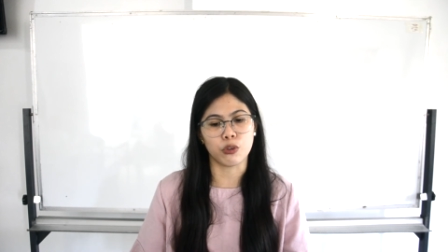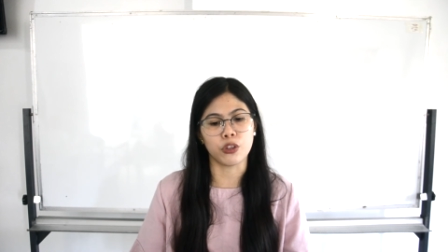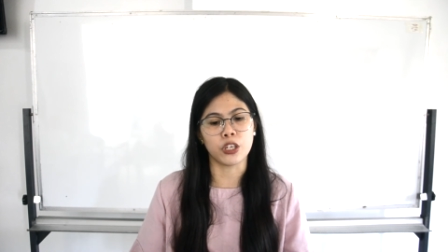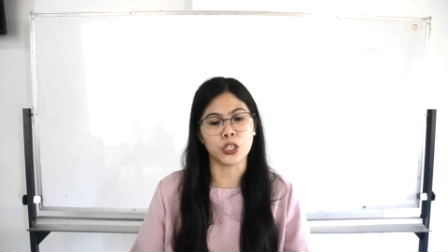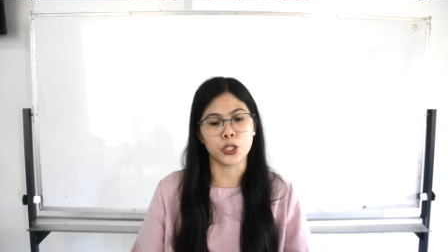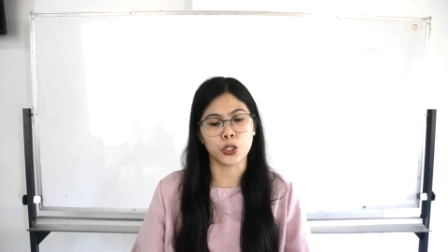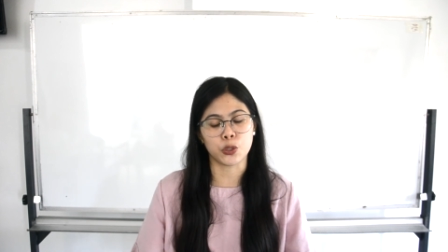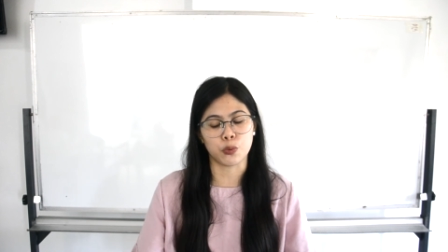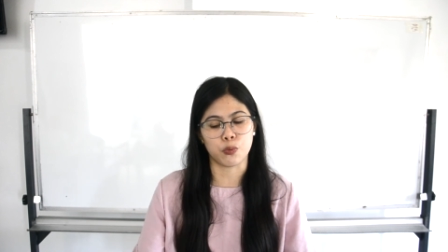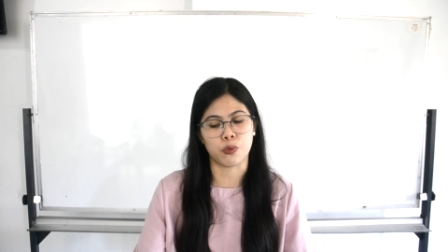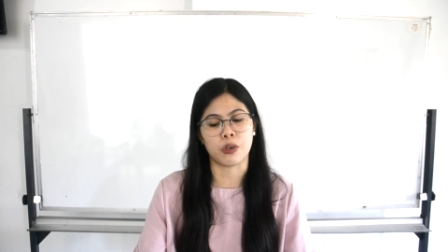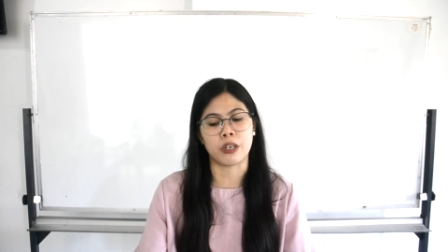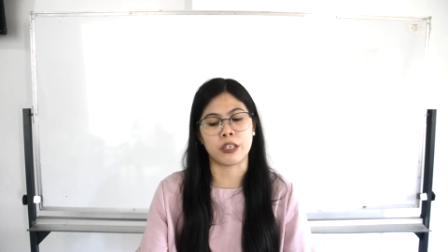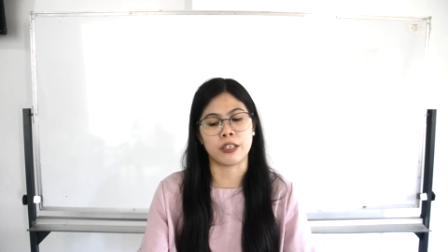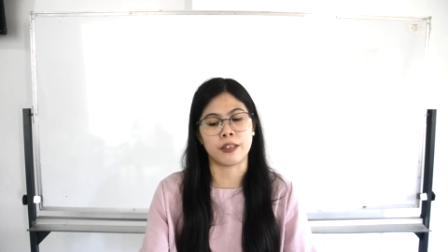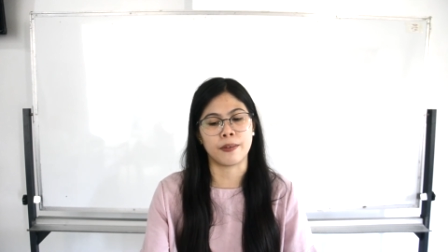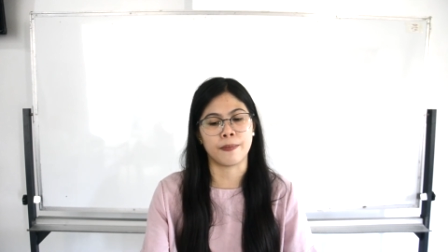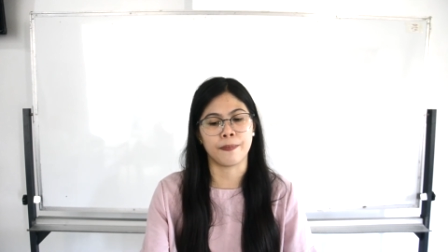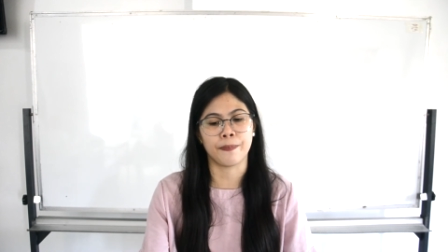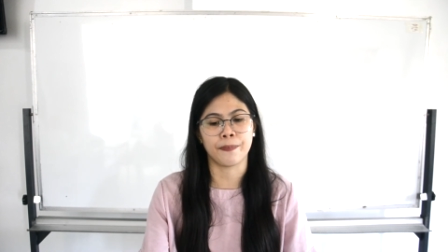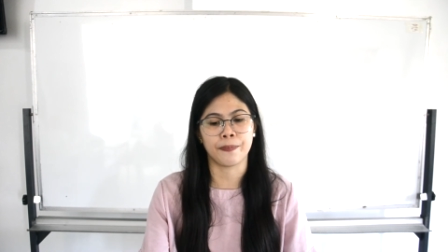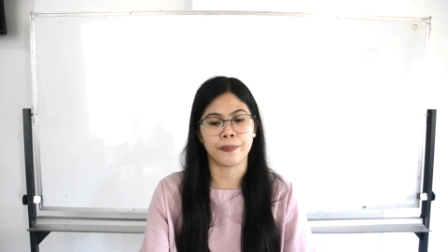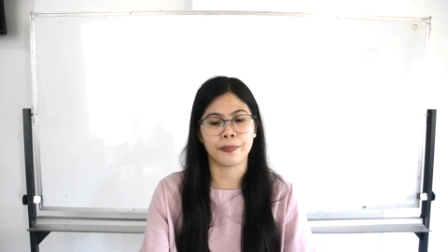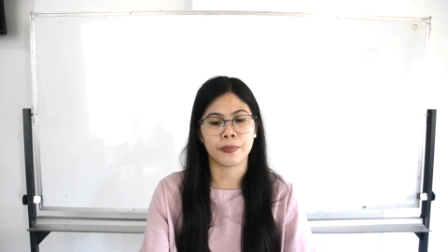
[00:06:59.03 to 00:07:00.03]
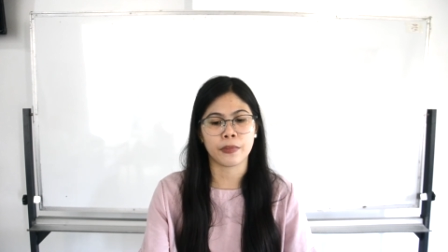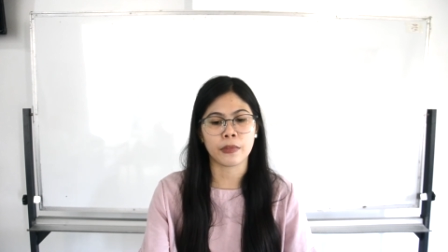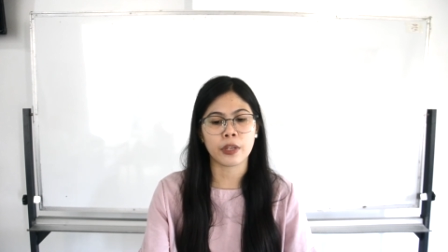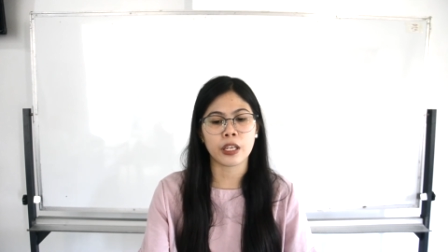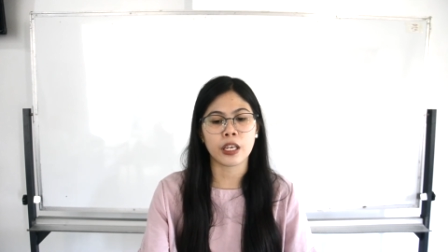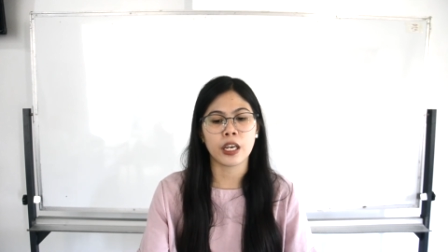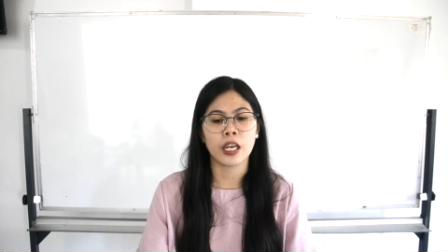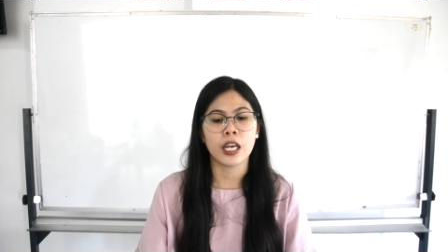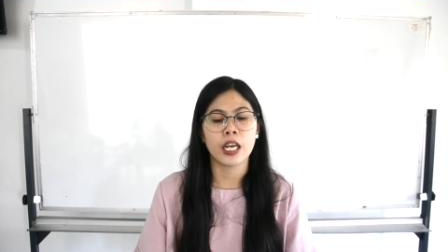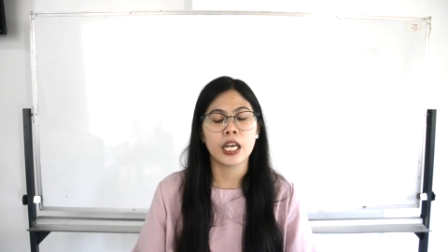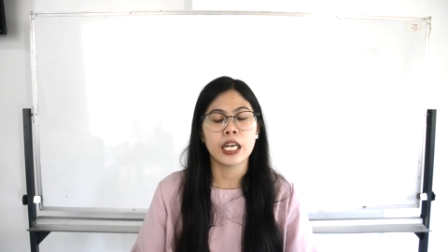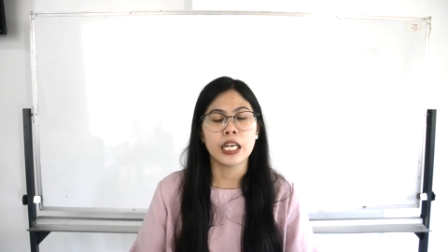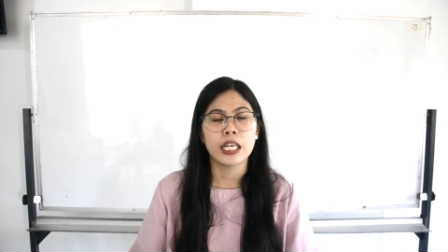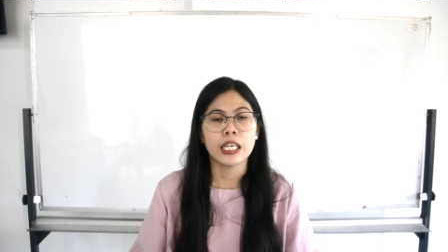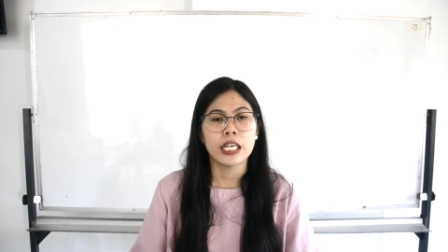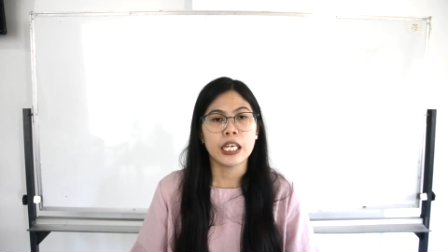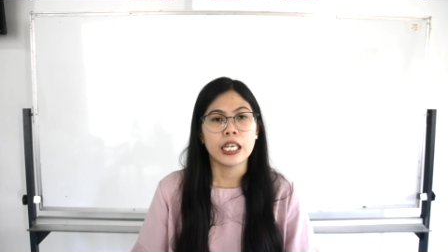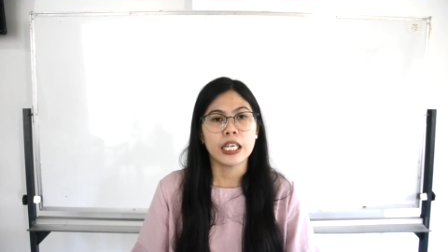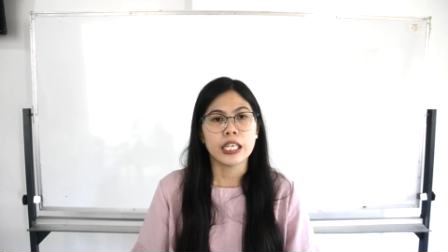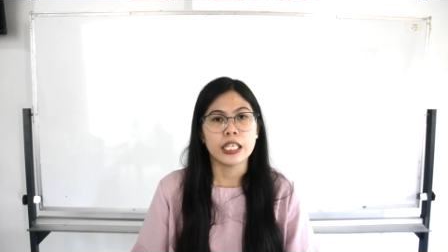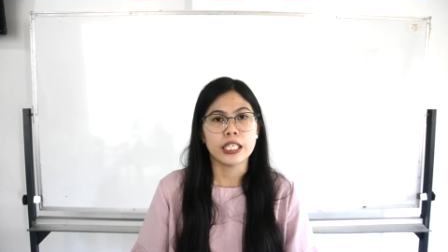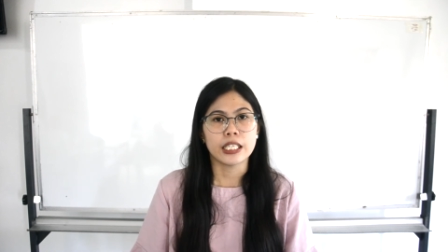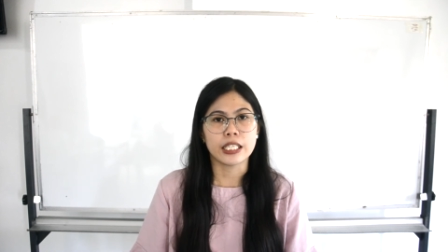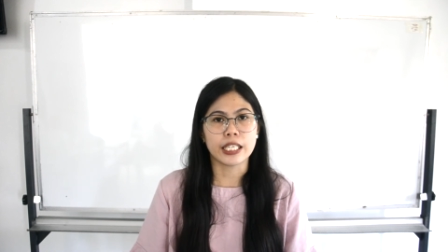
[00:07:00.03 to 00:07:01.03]
this one.
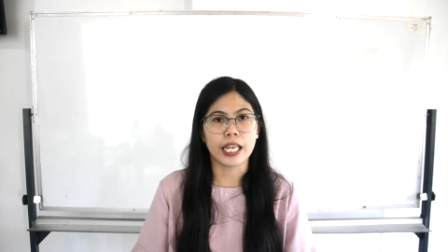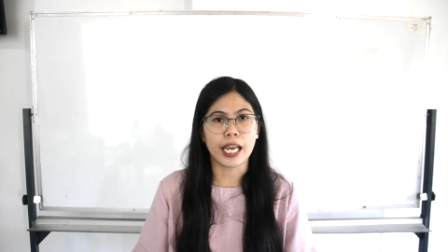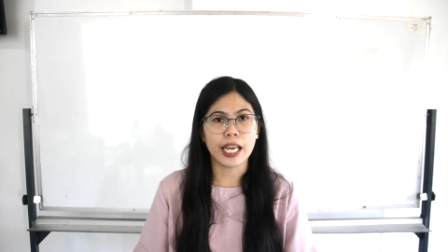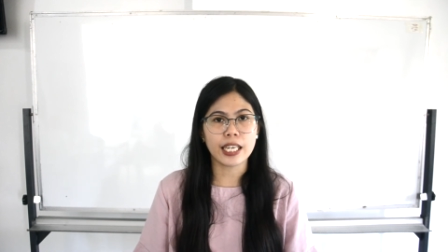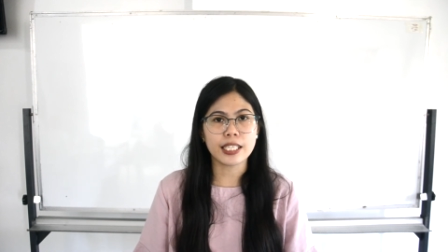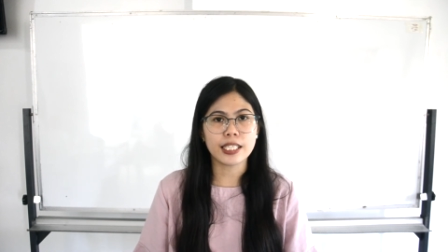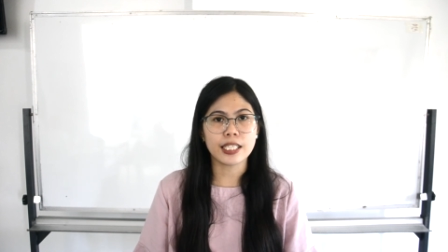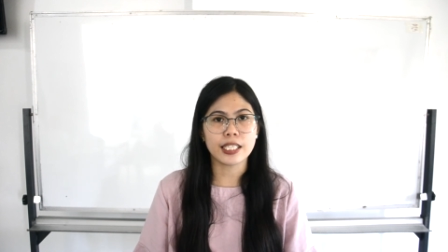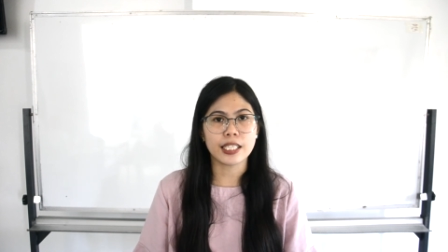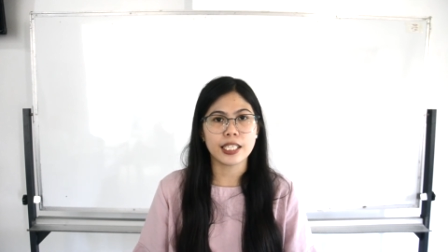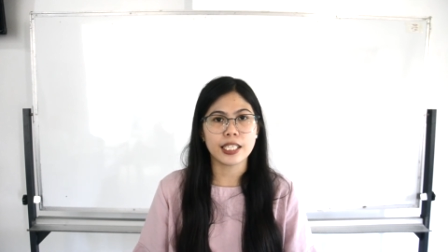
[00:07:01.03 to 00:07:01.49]
Next